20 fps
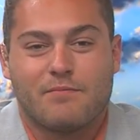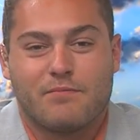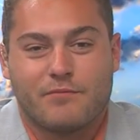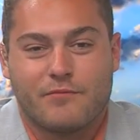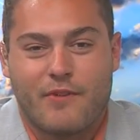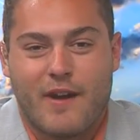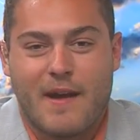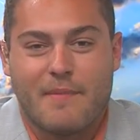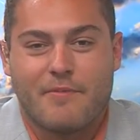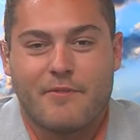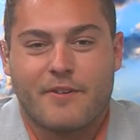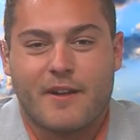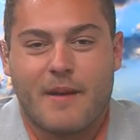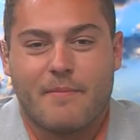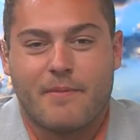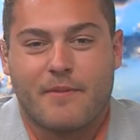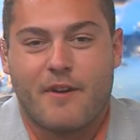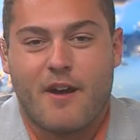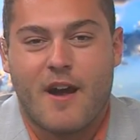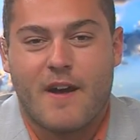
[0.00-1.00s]
grab your cup
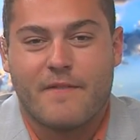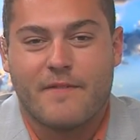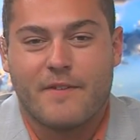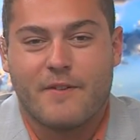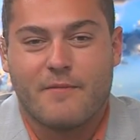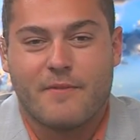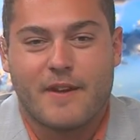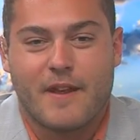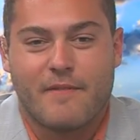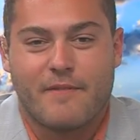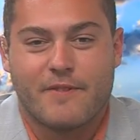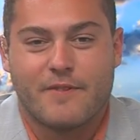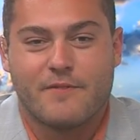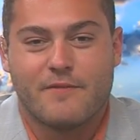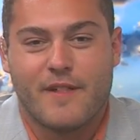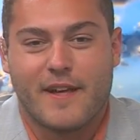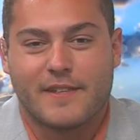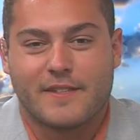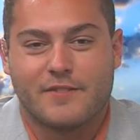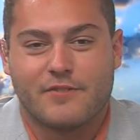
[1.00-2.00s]
of coffee or whatever you
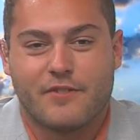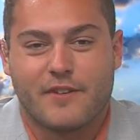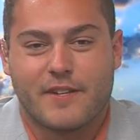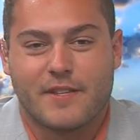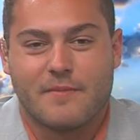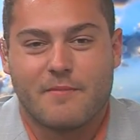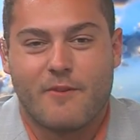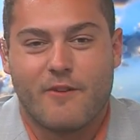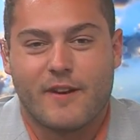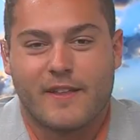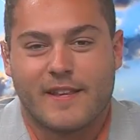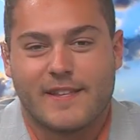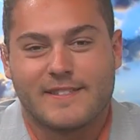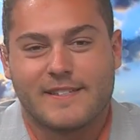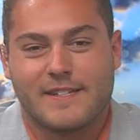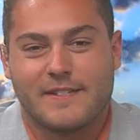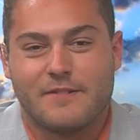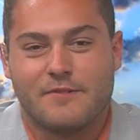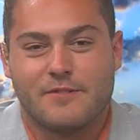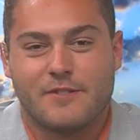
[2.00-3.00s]
like to drink in the morning. Let's
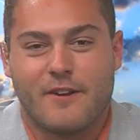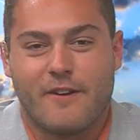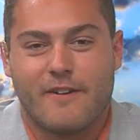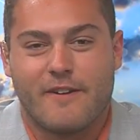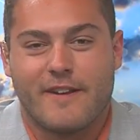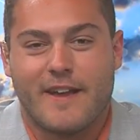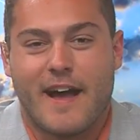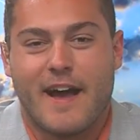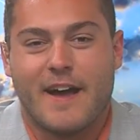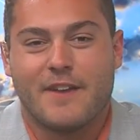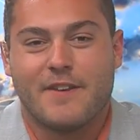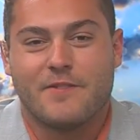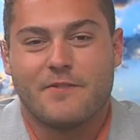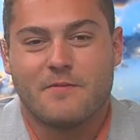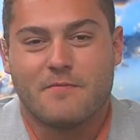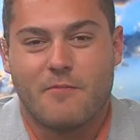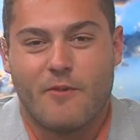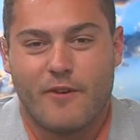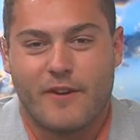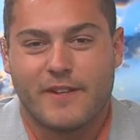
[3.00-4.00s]
get you started on your
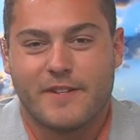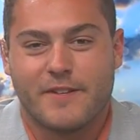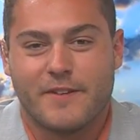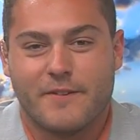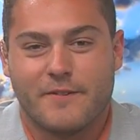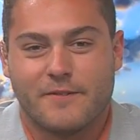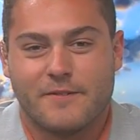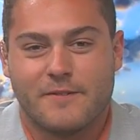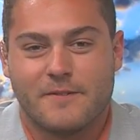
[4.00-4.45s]
morning news.